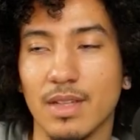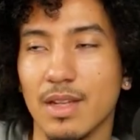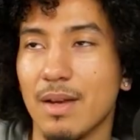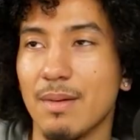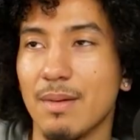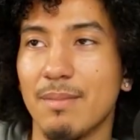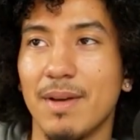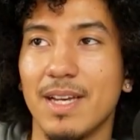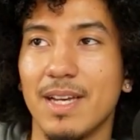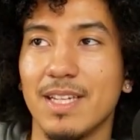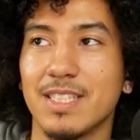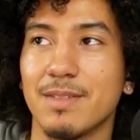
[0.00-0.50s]

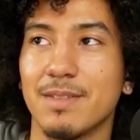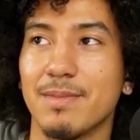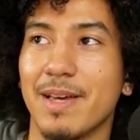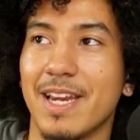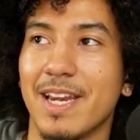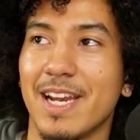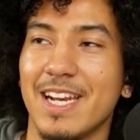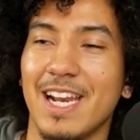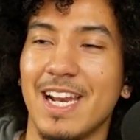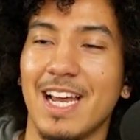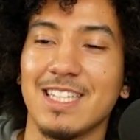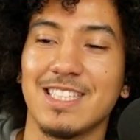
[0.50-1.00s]
Amazing, man.
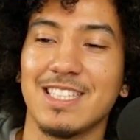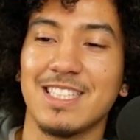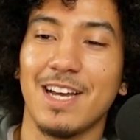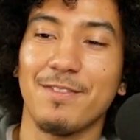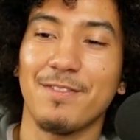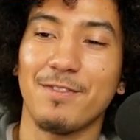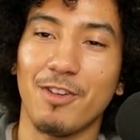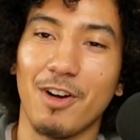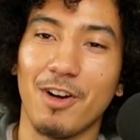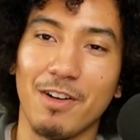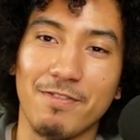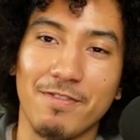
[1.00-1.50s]
And now it's time
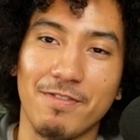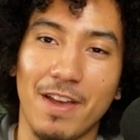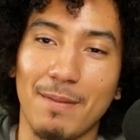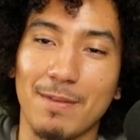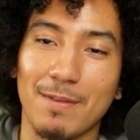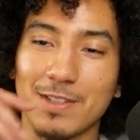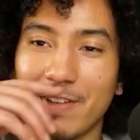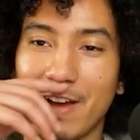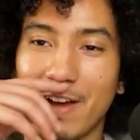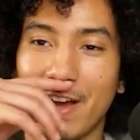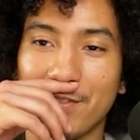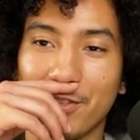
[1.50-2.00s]
for our
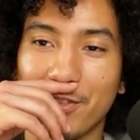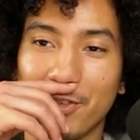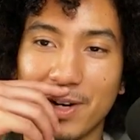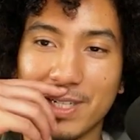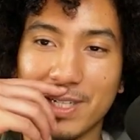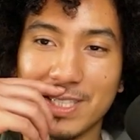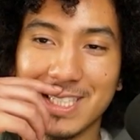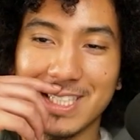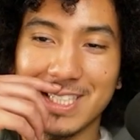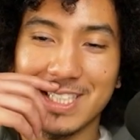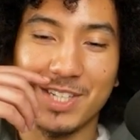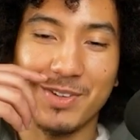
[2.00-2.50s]
famous five
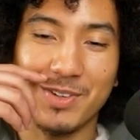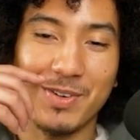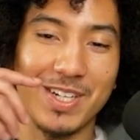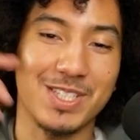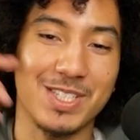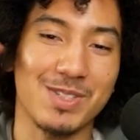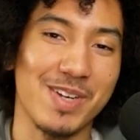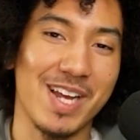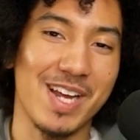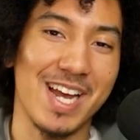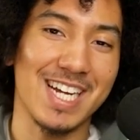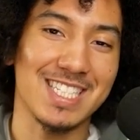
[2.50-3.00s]
questions. The
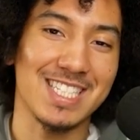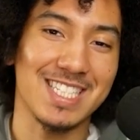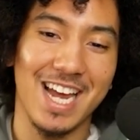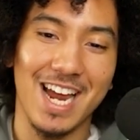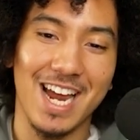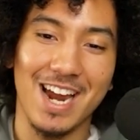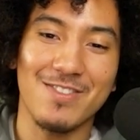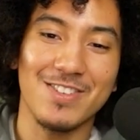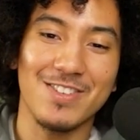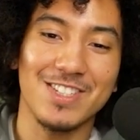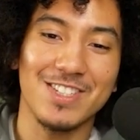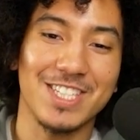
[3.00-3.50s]
question we ask
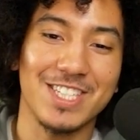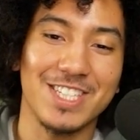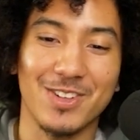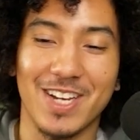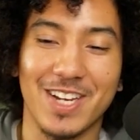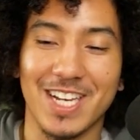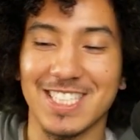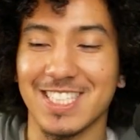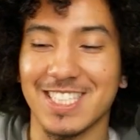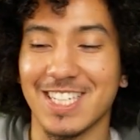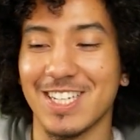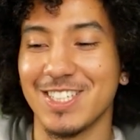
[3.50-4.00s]
every single
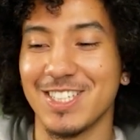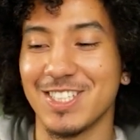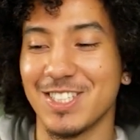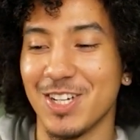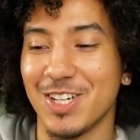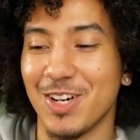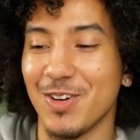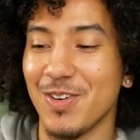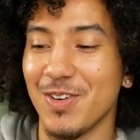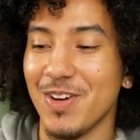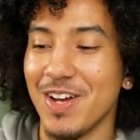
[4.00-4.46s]
guest on the show.